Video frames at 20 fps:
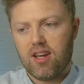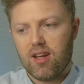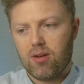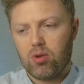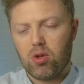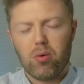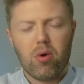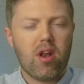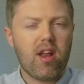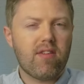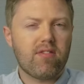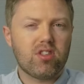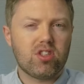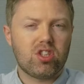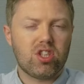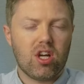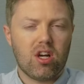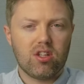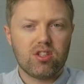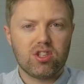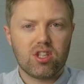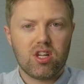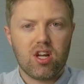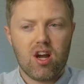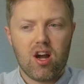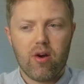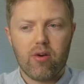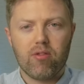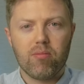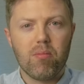you won't have to charge your
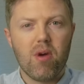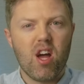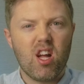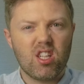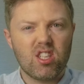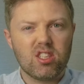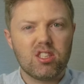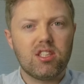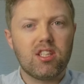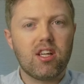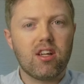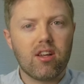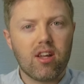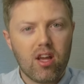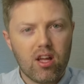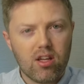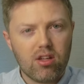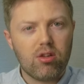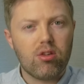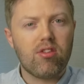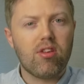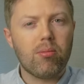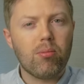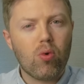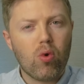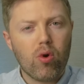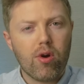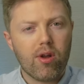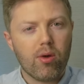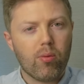car as much, and you can kind of use it
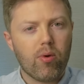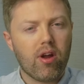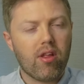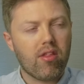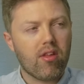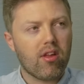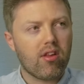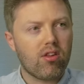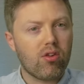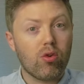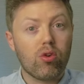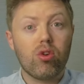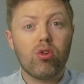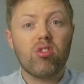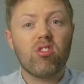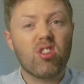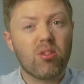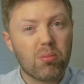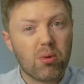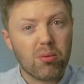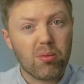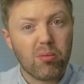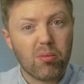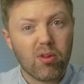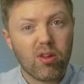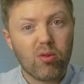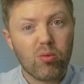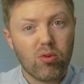more in a way that you're used to probably